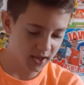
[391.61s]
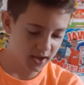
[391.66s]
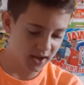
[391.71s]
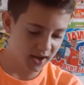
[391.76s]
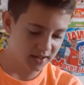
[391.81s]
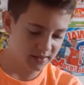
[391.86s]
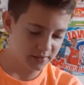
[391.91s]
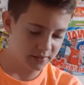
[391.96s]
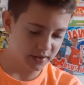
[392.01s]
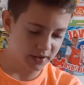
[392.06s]

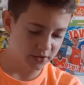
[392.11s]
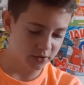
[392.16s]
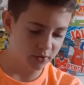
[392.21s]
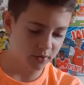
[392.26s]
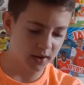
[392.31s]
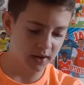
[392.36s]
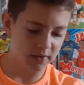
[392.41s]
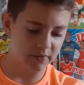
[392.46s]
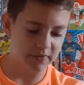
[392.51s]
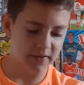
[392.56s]
And the
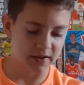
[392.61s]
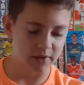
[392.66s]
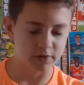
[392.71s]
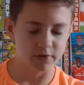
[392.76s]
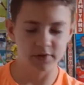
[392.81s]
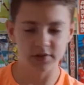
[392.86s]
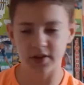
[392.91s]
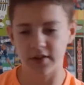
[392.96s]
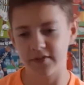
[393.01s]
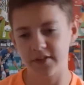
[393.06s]
annoying thing
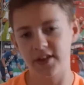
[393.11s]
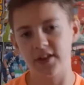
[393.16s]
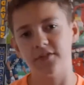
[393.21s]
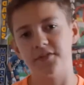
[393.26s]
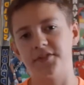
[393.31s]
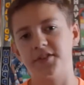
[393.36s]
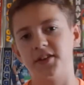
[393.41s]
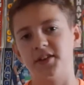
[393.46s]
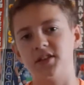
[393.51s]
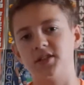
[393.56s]
was, I think
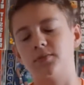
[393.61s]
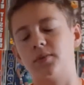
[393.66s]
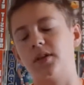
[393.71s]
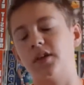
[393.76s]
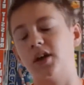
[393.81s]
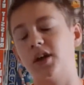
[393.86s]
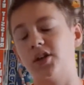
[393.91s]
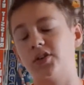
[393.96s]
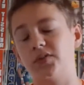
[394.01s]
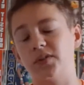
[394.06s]
you've seen this in my
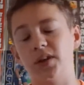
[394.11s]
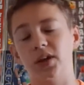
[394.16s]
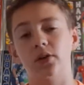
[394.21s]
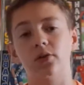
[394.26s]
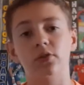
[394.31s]
last video,